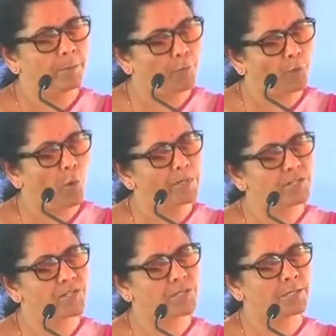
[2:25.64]

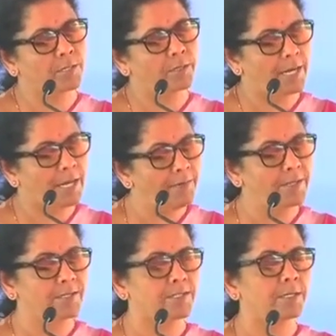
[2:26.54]
performance
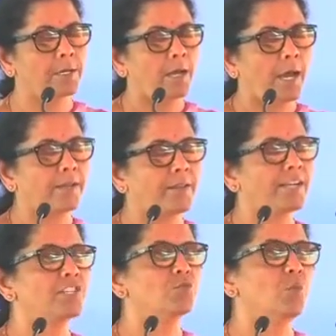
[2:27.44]
levels. And
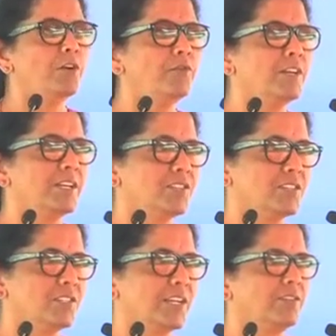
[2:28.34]
that is one of the
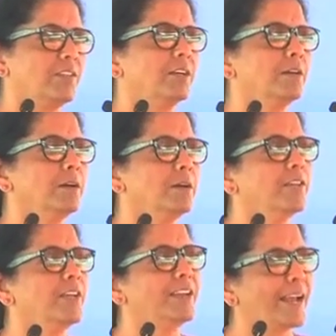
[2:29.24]
reasons I think
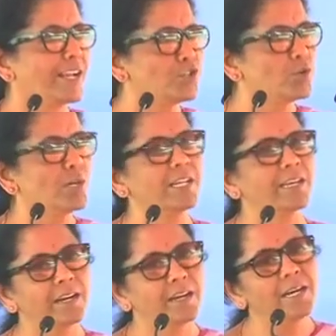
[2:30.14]
they
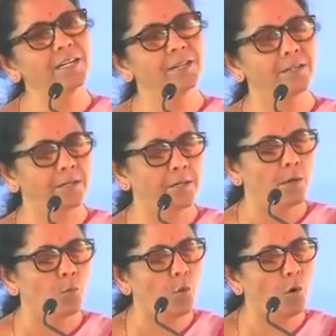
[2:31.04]
naturally earned
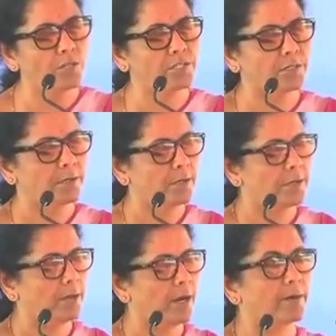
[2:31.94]
what
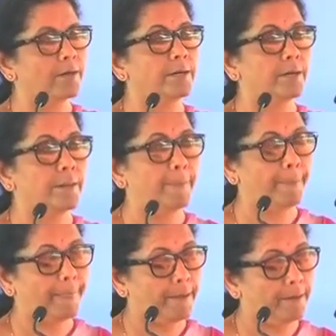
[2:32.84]
our
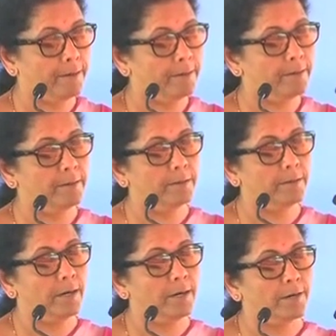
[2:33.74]

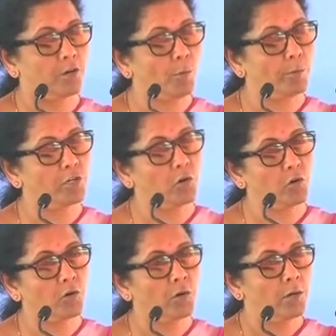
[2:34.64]

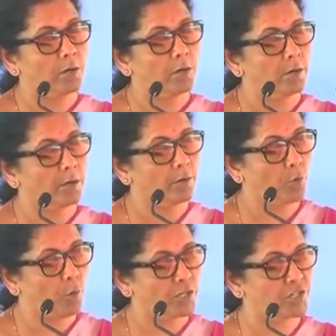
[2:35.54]
Commodore
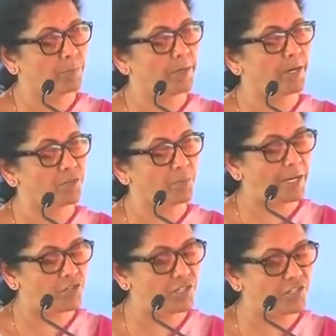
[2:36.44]
Goa Shipyard's
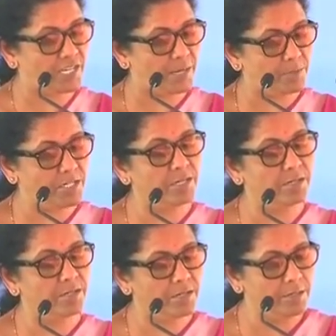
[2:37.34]
managing CMD
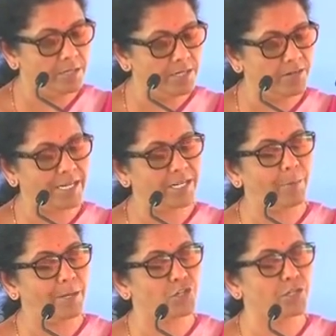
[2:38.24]
did rightly
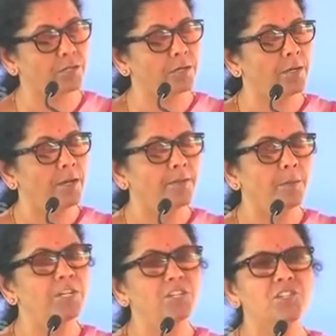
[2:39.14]
mention. The
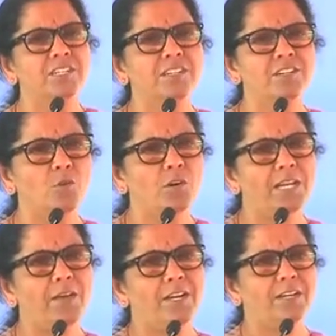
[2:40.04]
ministry did not
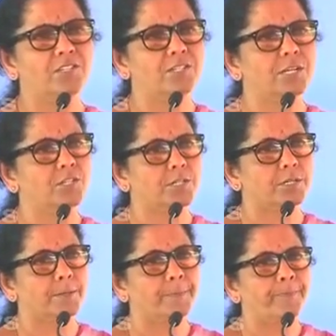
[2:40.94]
have a hesitation
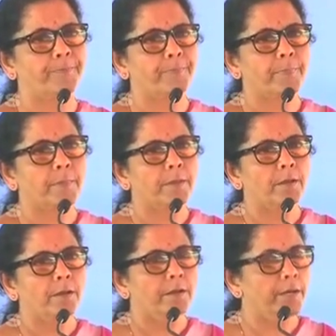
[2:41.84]

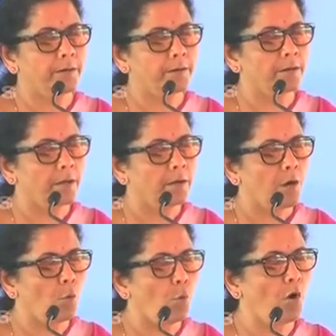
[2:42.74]
in
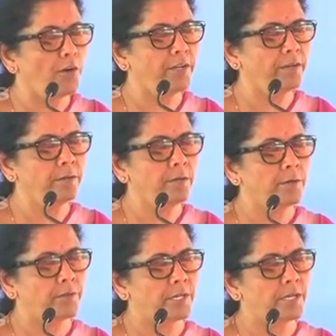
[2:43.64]
awarding
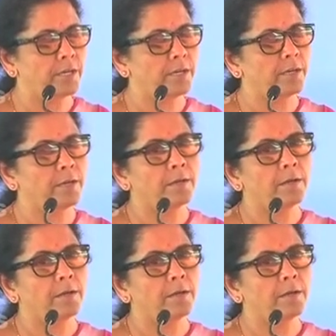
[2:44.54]
the